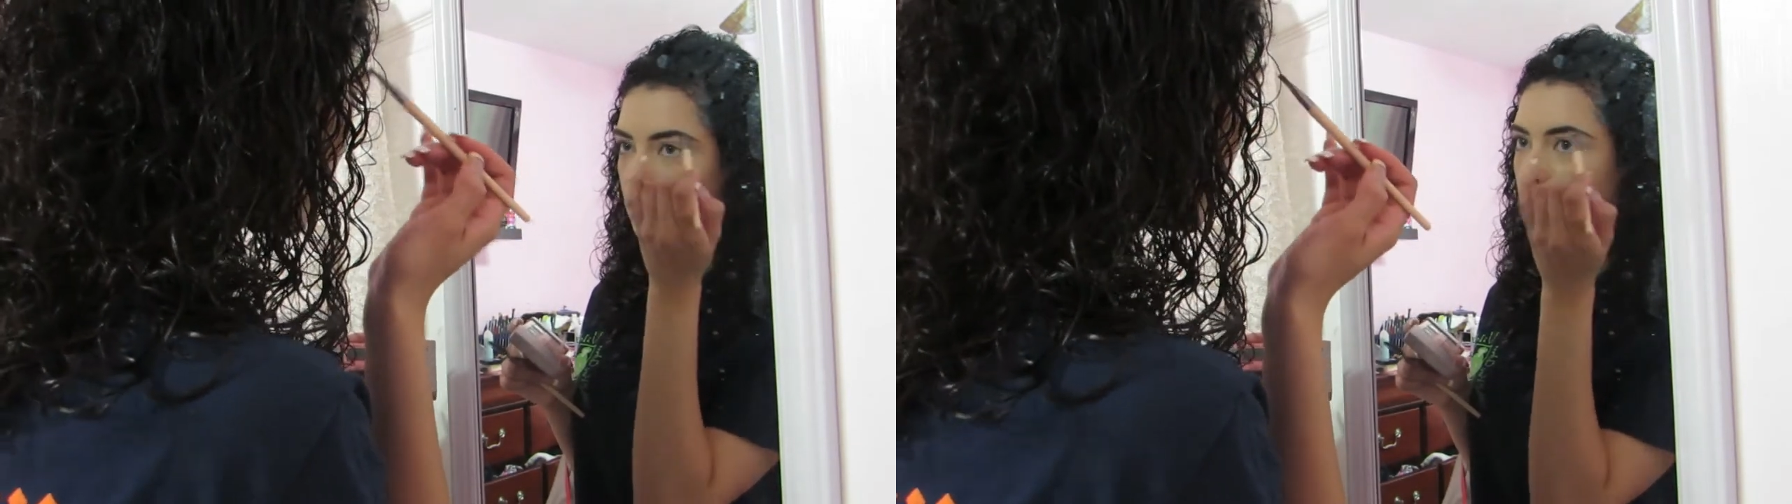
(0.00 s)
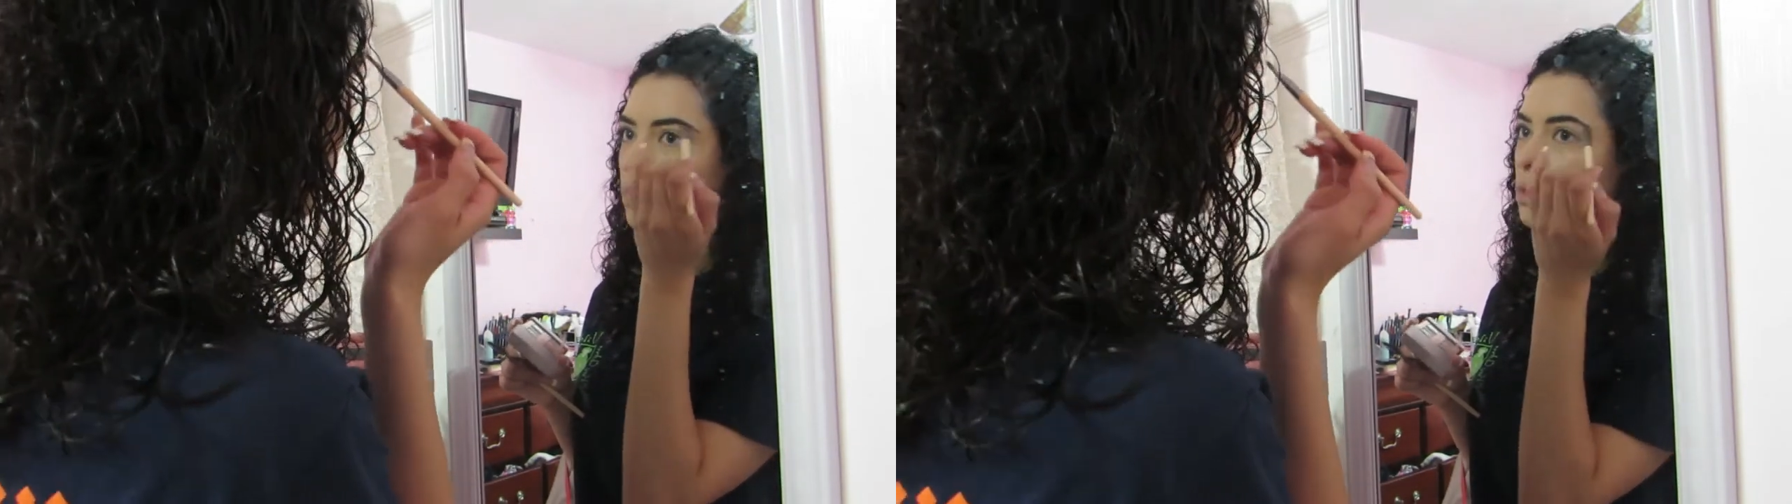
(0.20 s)

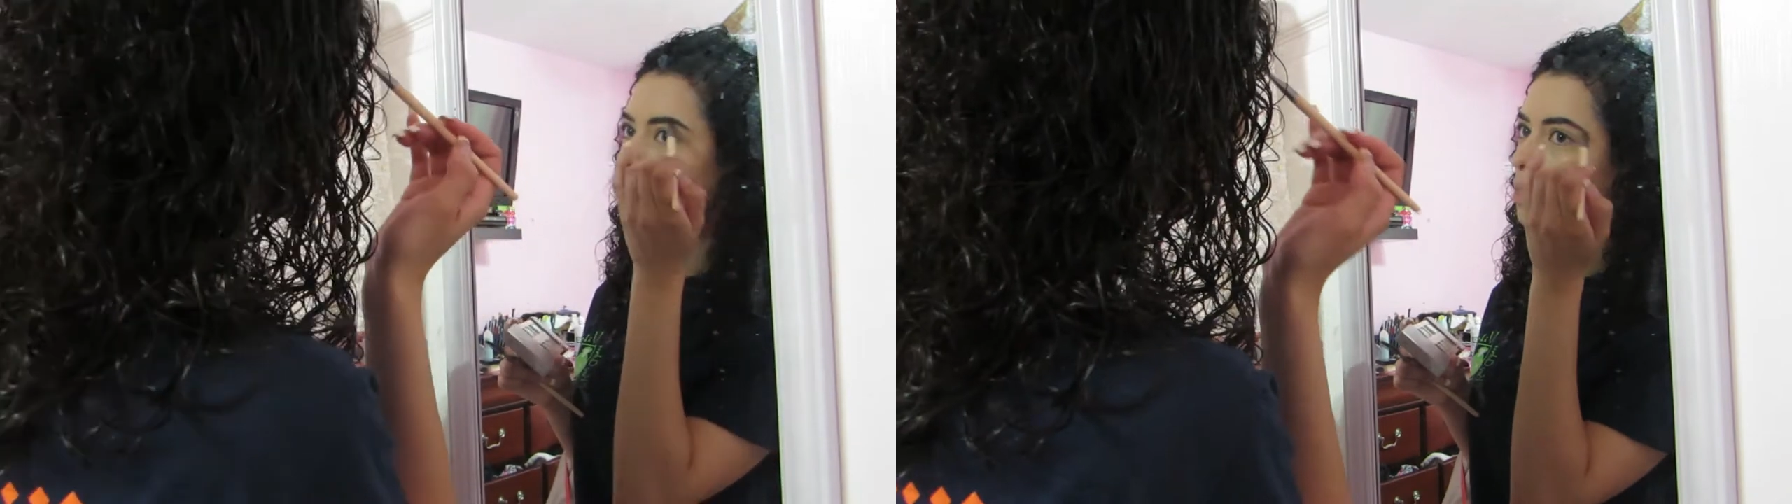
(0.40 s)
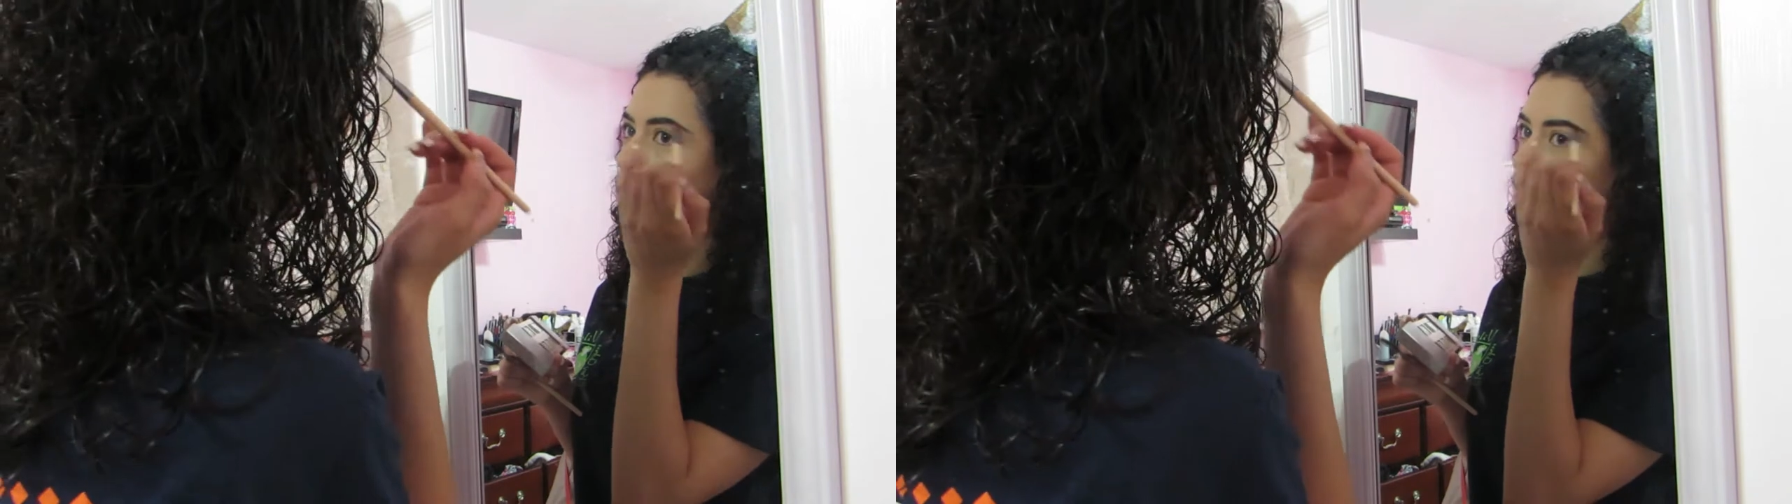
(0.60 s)
likely
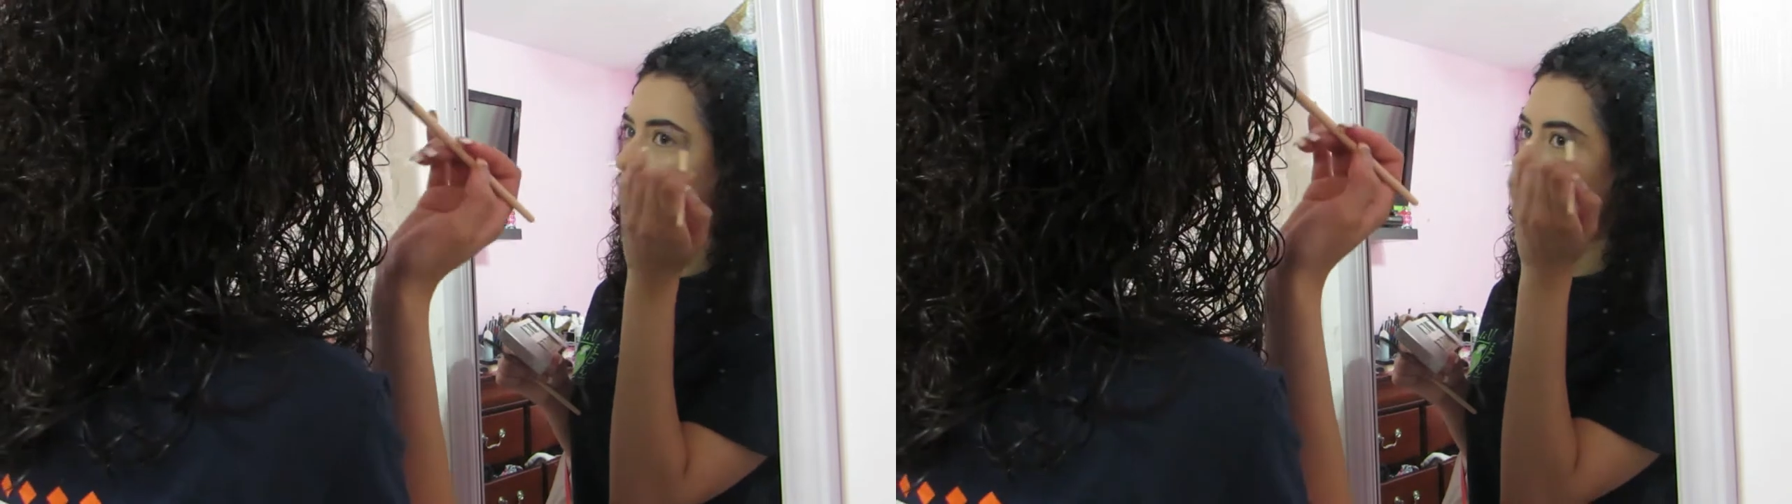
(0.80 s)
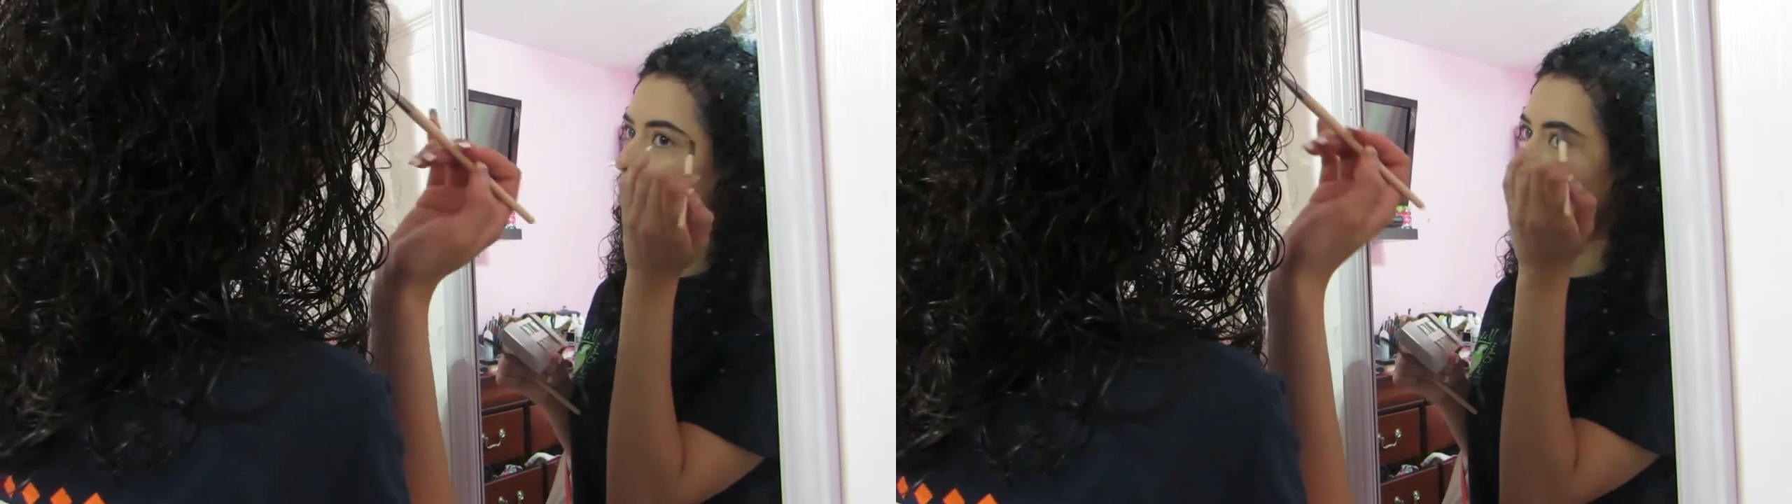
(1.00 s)
see
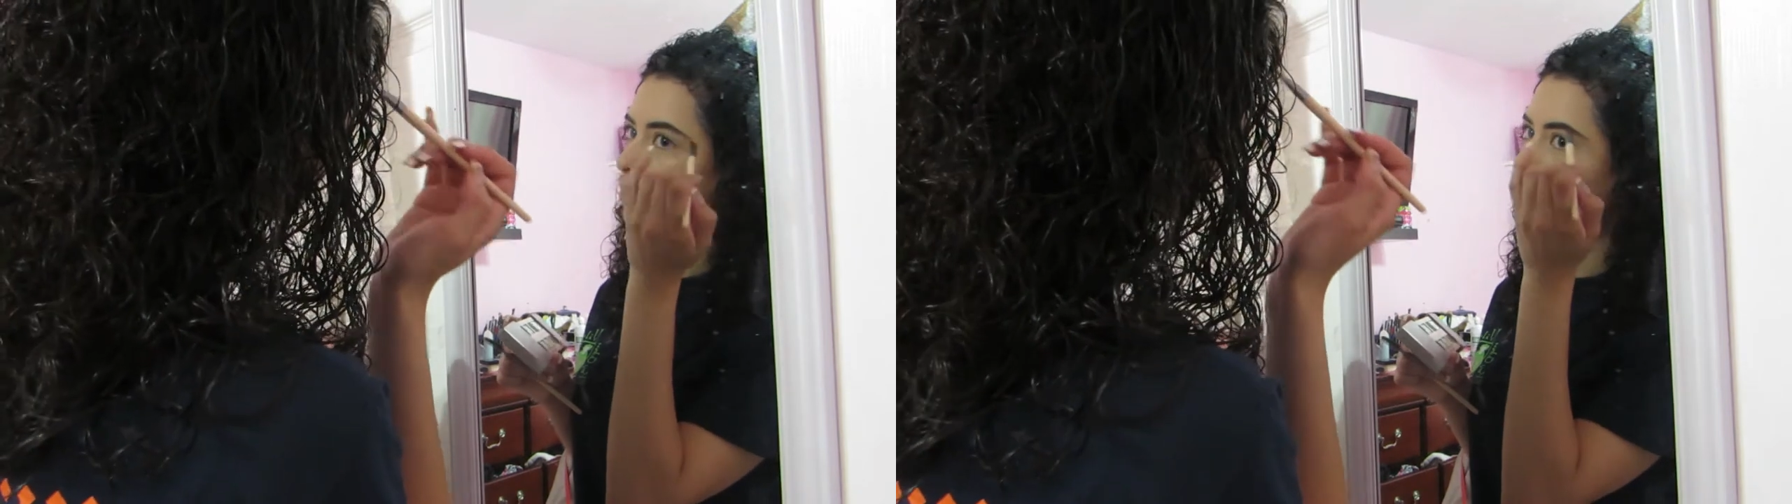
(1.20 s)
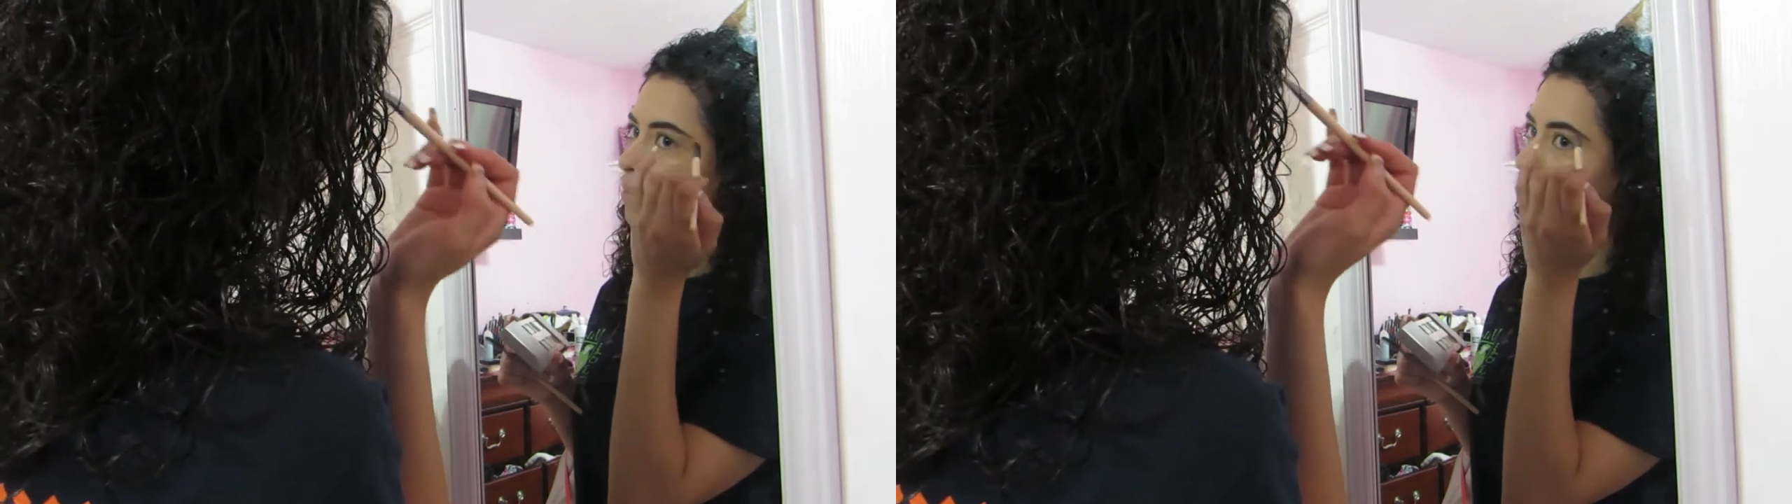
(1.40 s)
them
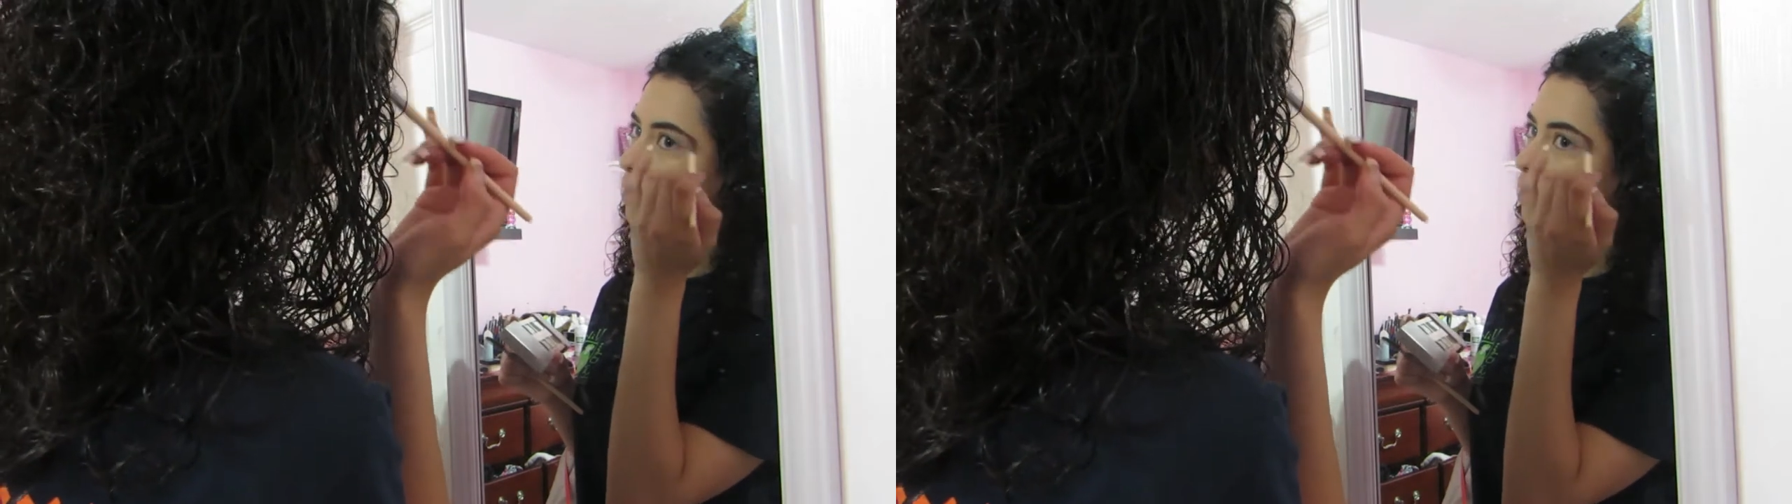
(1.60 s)
either